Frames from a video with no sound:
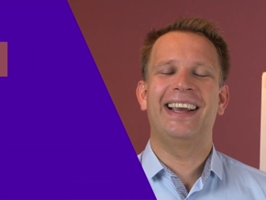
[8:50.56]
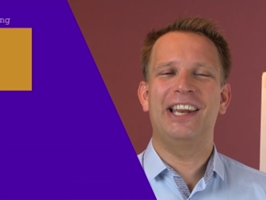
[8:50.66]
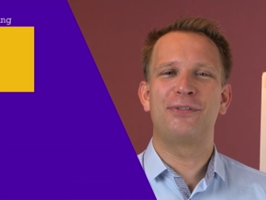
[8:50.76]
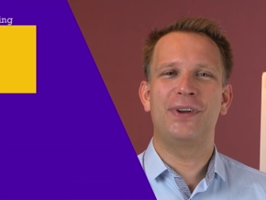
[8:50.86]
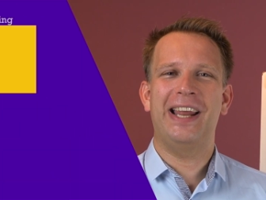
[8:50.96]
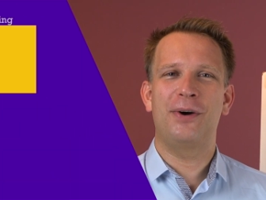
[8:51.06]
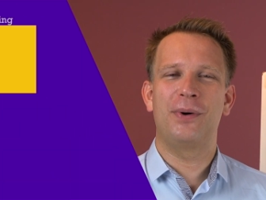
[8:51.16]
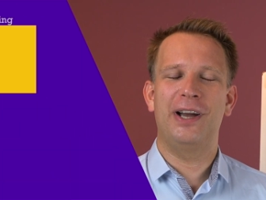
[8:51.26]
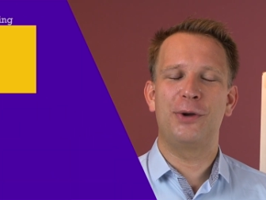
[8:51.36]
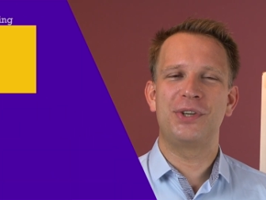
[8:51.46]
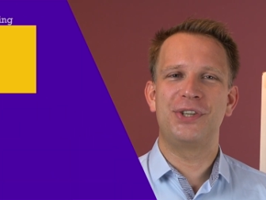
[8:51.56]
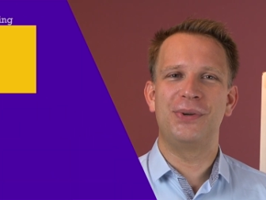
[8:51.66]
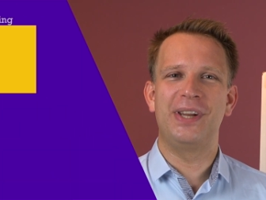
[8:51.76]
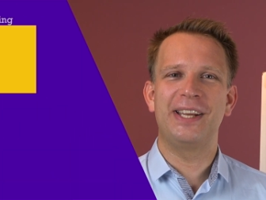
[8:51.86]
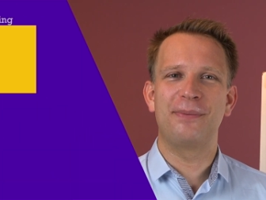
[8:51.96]
And for now, I wish you
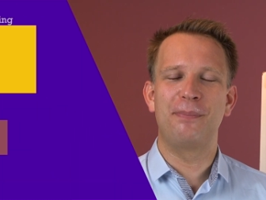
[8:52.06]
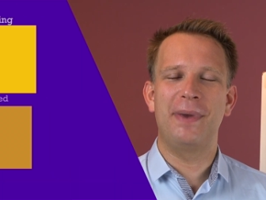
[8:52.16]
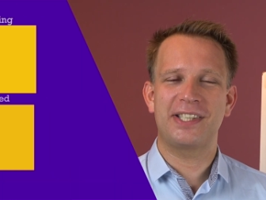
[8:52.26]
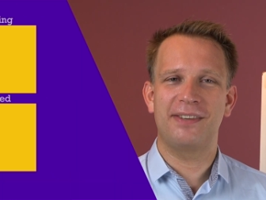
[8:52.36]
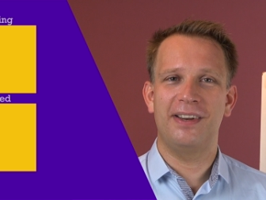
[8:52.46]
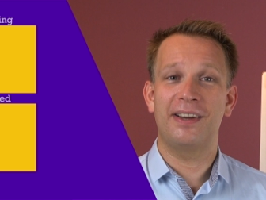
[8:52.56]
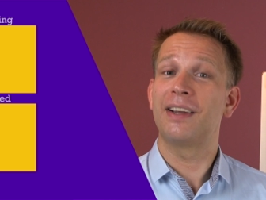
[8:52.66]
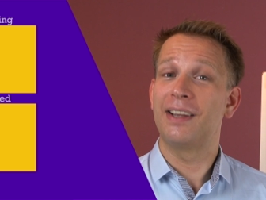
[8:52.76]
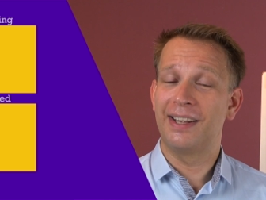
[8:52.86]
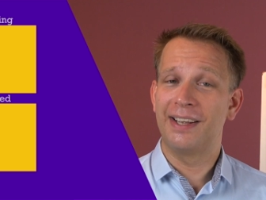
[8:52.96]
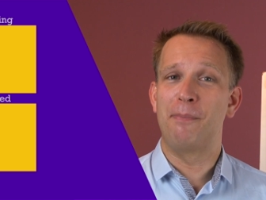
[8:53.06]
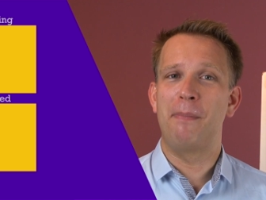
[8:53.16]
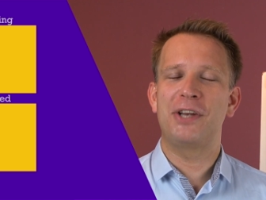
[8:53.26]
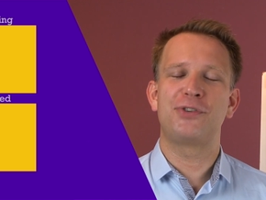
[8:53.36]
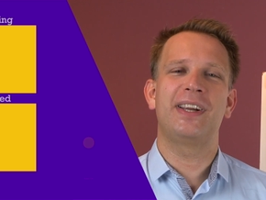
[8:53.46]
the best of luck
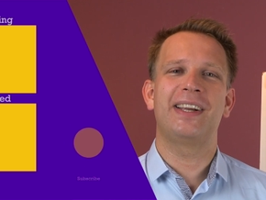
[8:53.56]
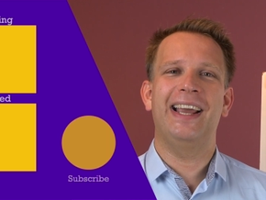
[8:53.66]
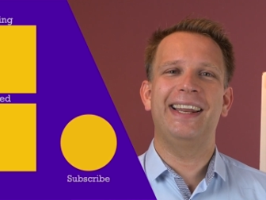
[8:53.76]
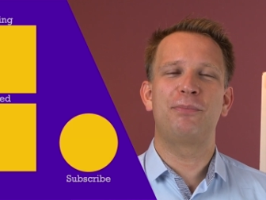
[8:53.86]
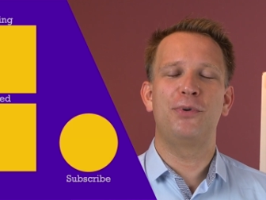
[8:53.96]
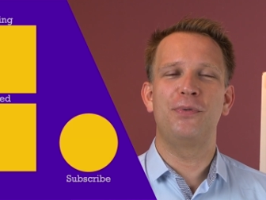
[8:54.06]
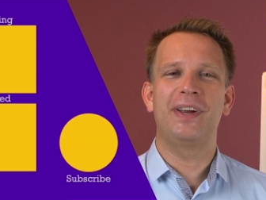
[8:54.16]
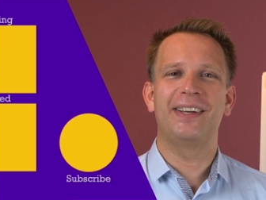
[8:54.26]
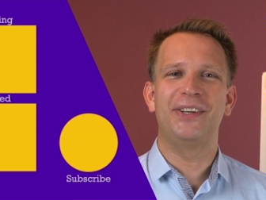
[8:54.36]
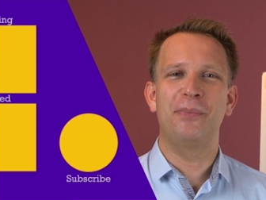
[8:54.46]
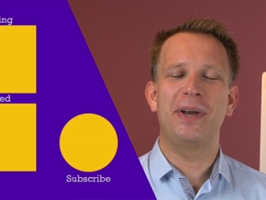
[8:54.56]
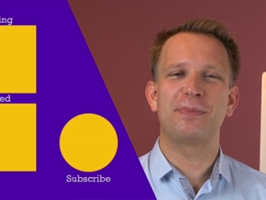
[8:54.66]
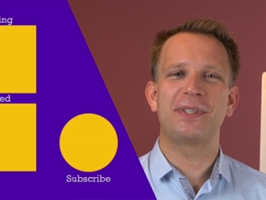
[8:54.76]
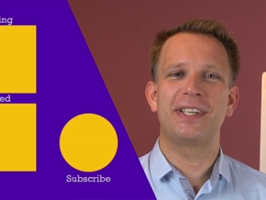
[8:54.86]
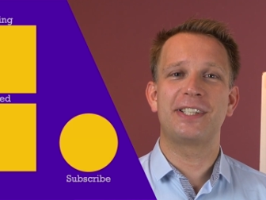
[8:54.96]
measuring and improving your
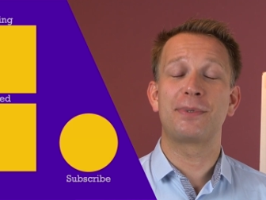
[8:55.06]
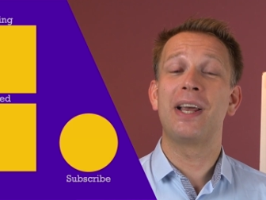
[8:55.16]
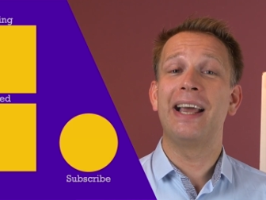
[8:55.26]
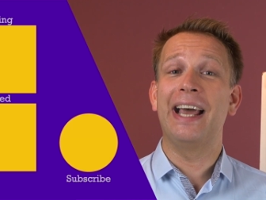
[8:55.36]
measurement systems.